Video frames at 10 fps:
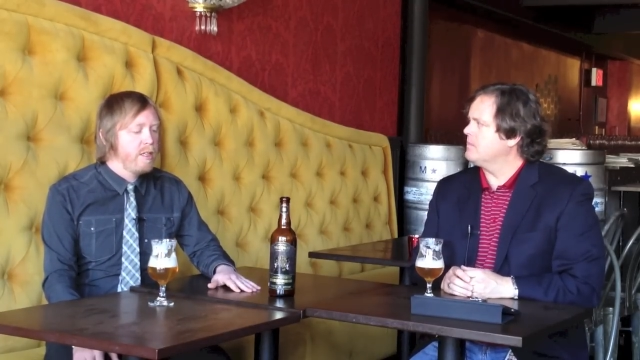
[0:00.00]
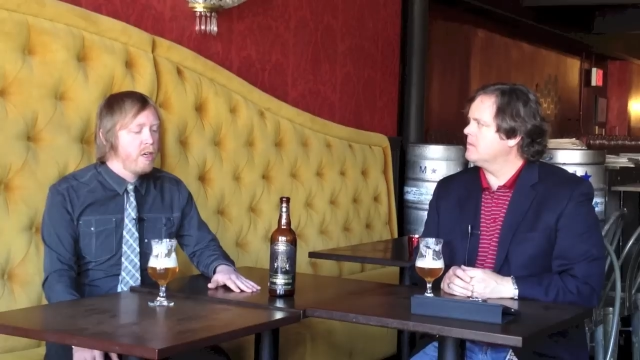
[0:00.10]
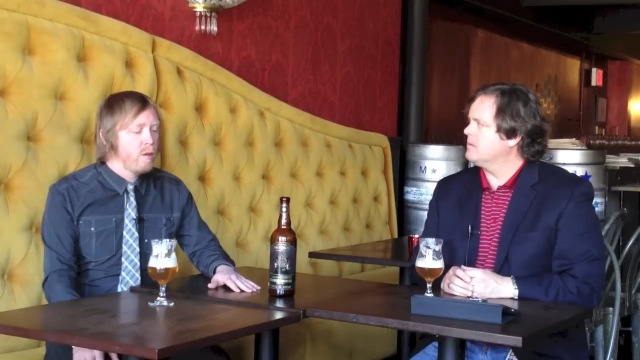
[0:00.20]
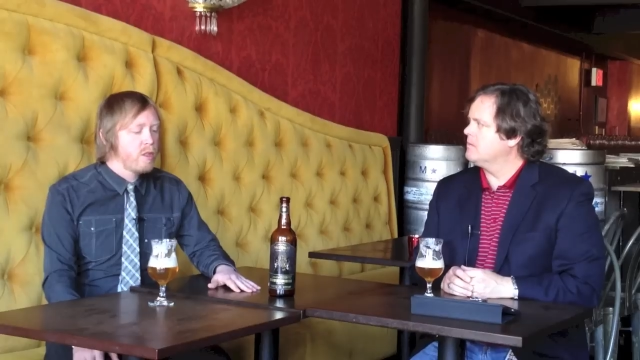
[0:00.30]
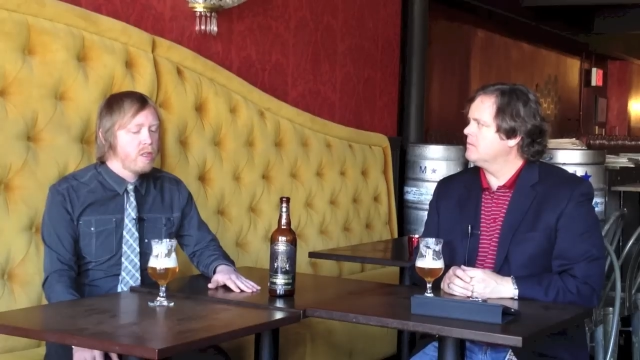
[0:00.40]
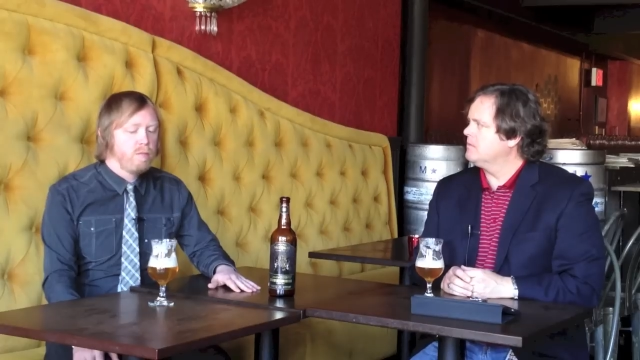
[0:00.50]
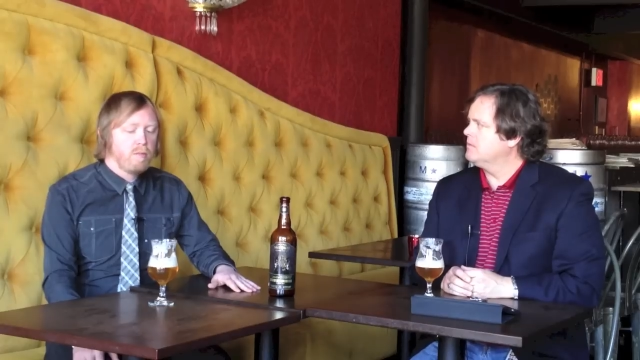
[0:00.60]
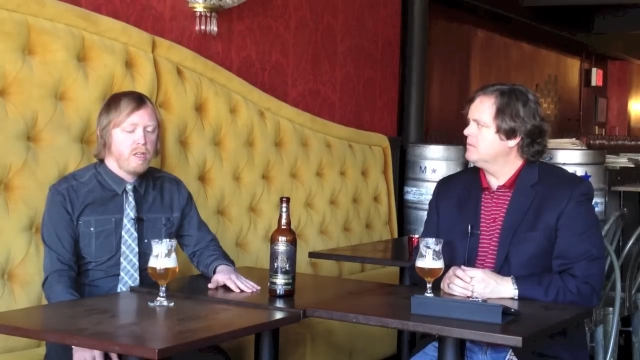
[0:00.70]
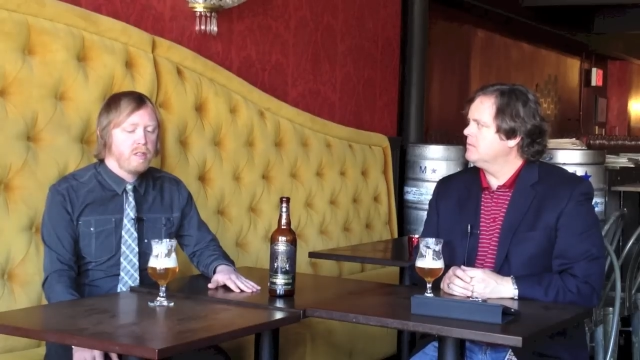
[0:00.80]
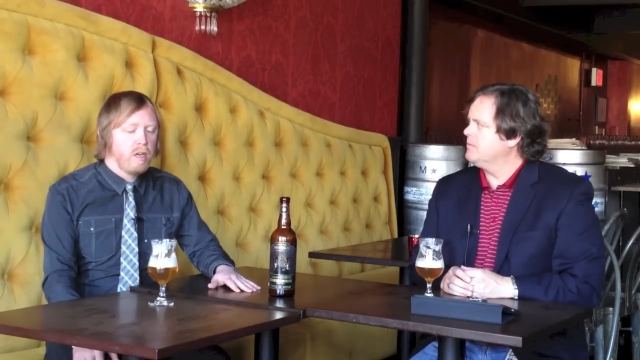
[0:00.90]
Speaker 1: you know, just a,
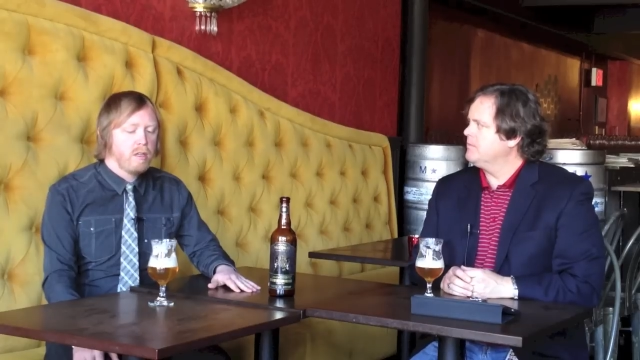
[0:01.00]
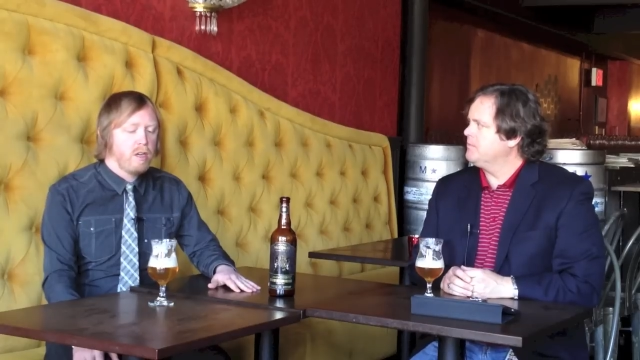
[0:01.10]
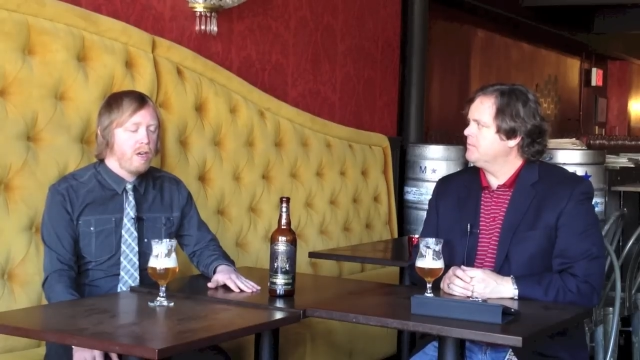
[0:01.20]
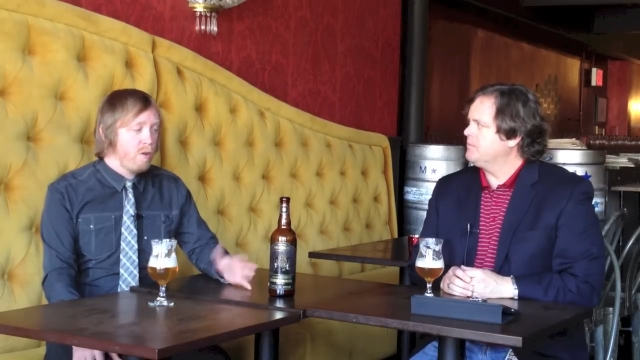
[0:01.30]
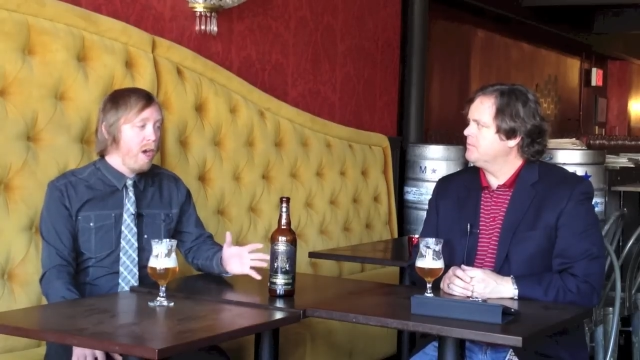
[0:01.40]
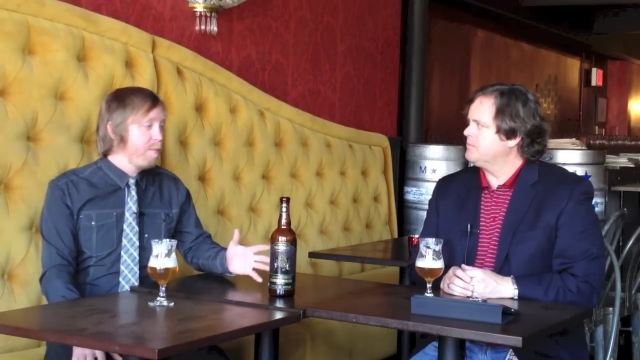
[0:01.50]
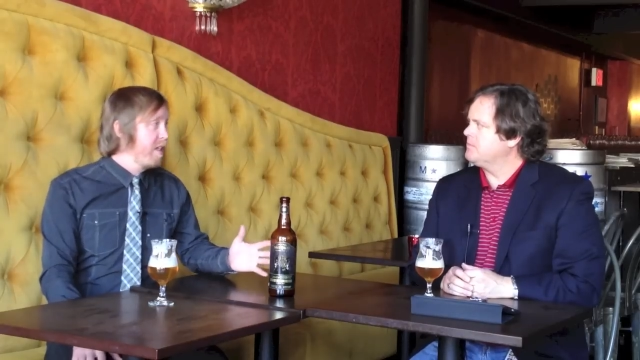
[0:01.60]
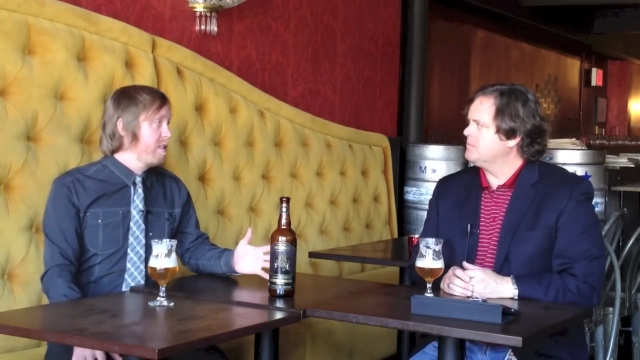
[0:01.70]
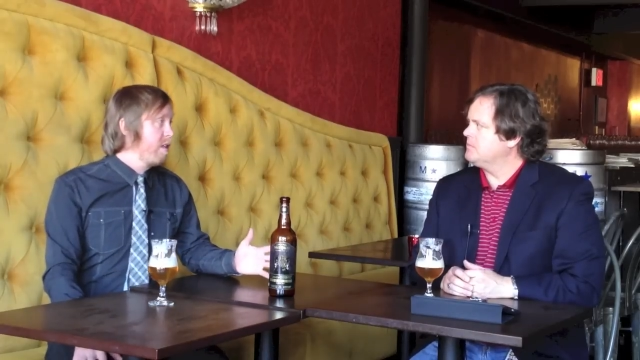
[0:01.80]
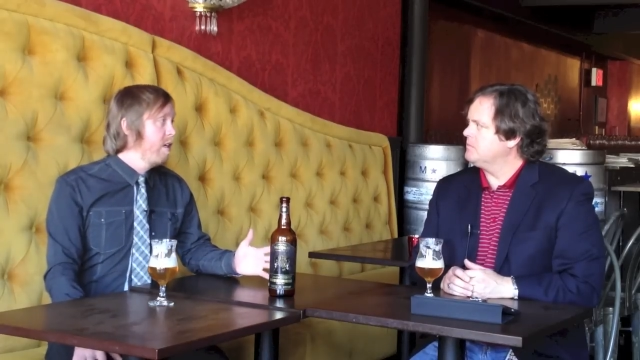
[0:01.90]
a, a crowd
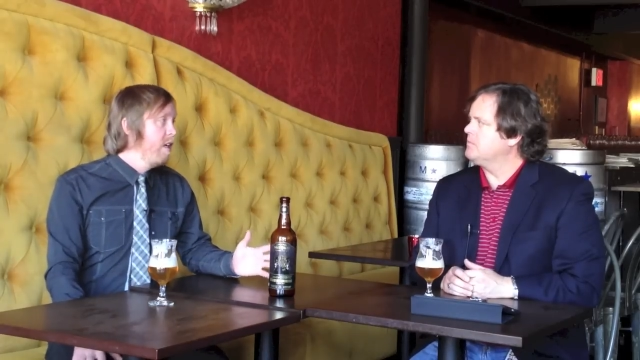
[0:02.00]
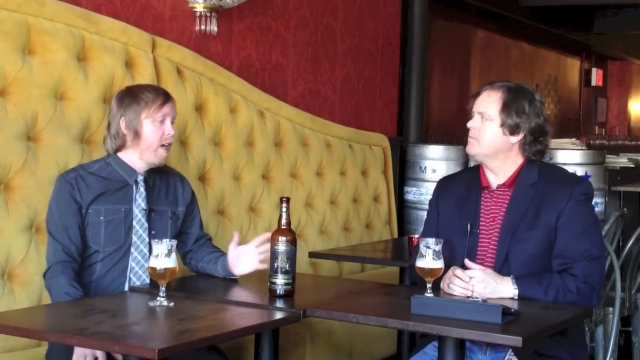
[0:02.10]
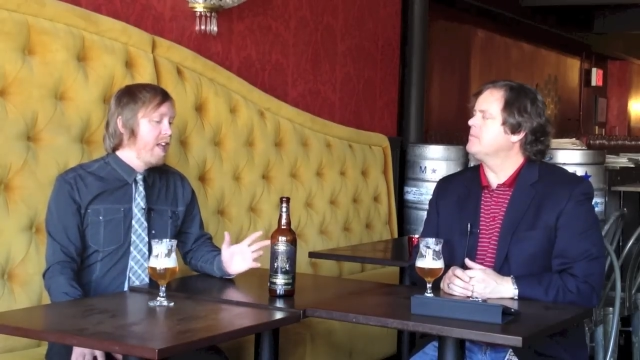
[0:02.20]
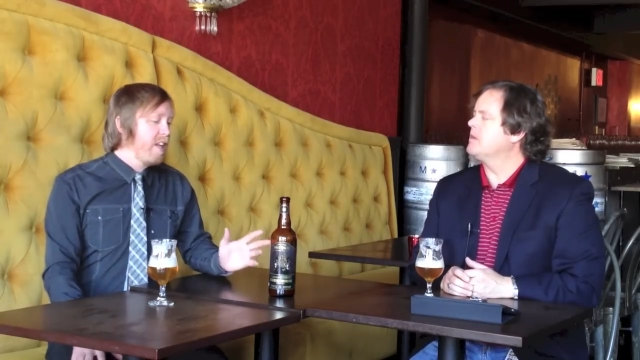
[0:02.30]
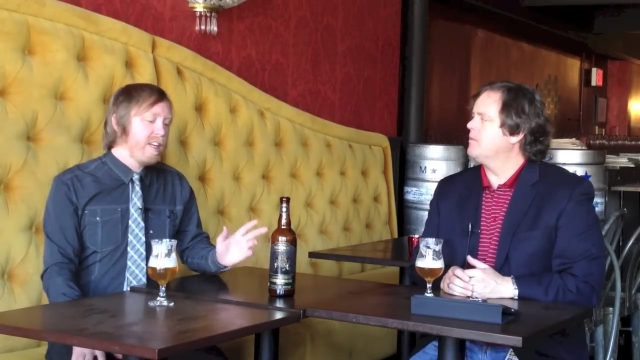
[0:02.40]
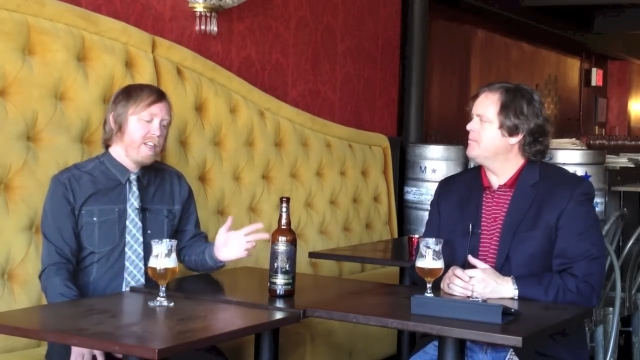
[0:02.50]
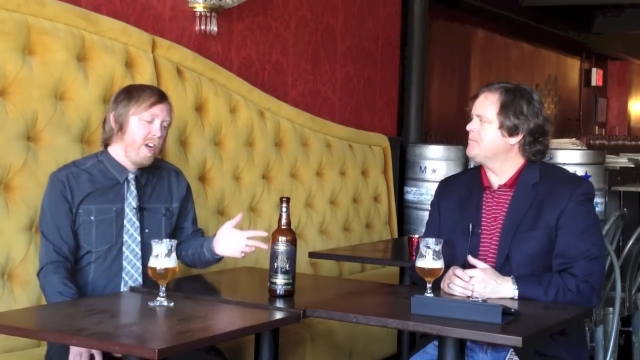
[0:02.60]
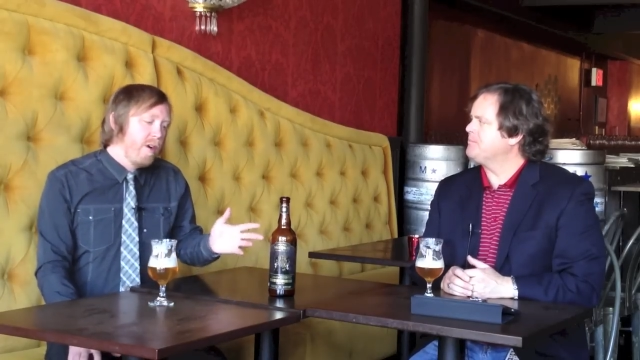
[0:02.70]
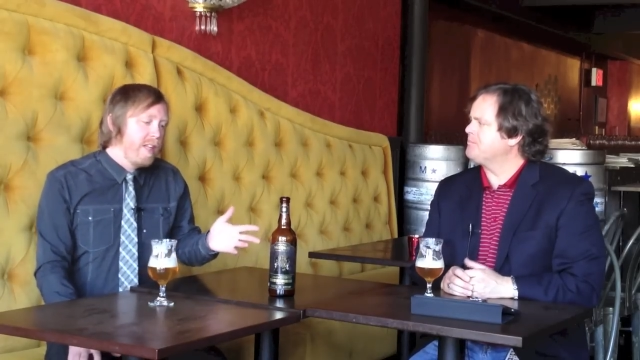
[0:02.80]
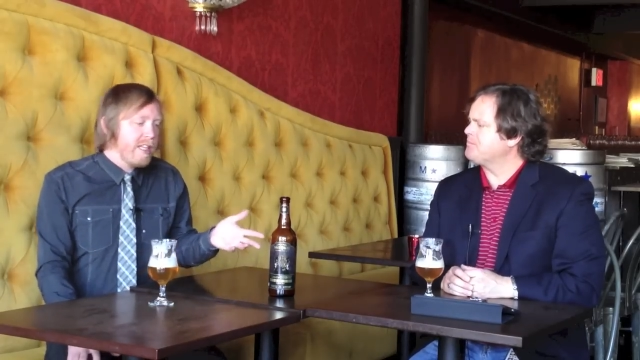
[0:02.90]
pleaser. I think, you
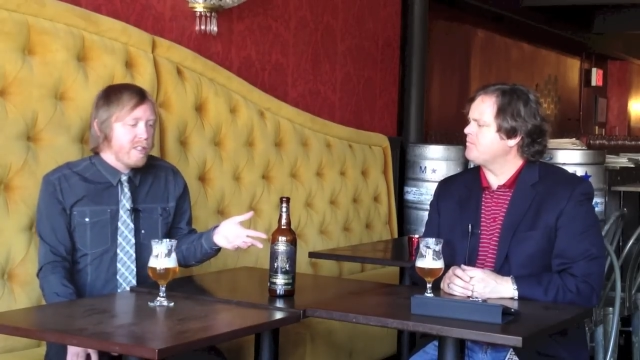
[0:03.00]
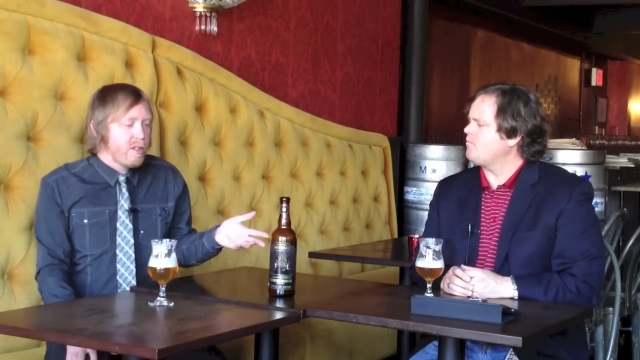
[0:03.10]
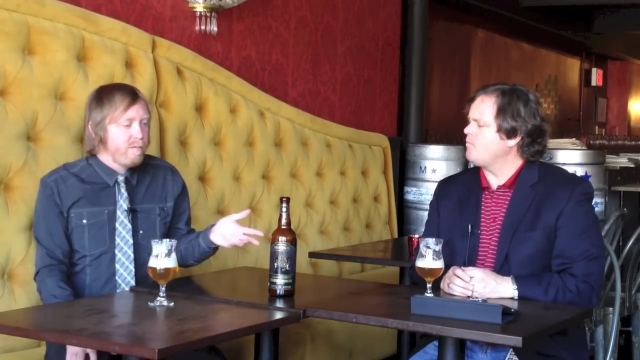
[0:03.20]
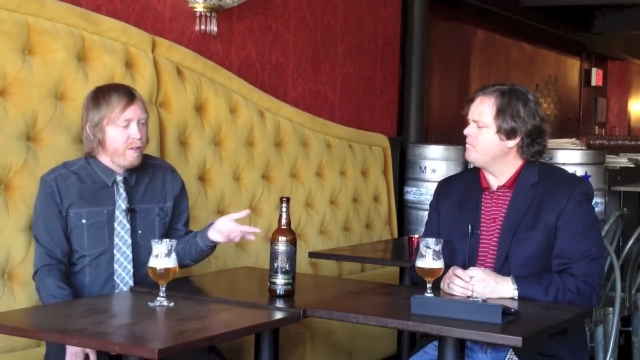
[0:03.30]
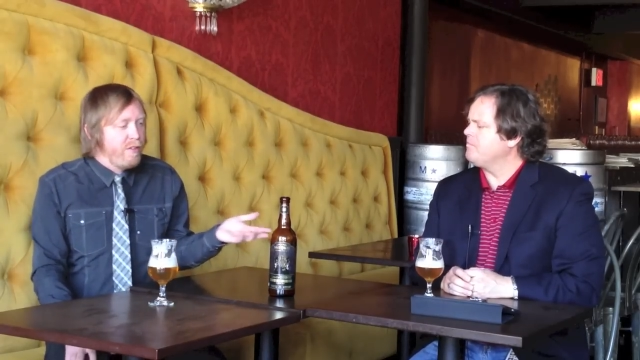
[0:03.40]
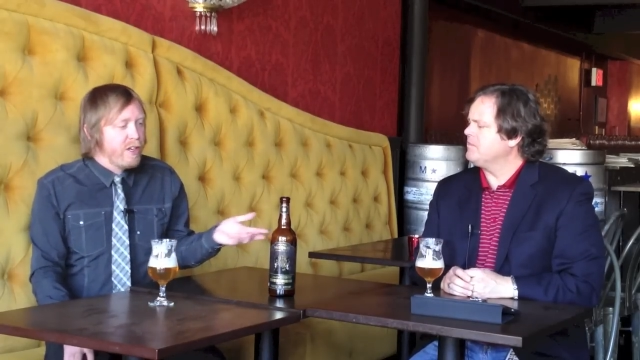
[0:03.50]
know, and that's... A, if you're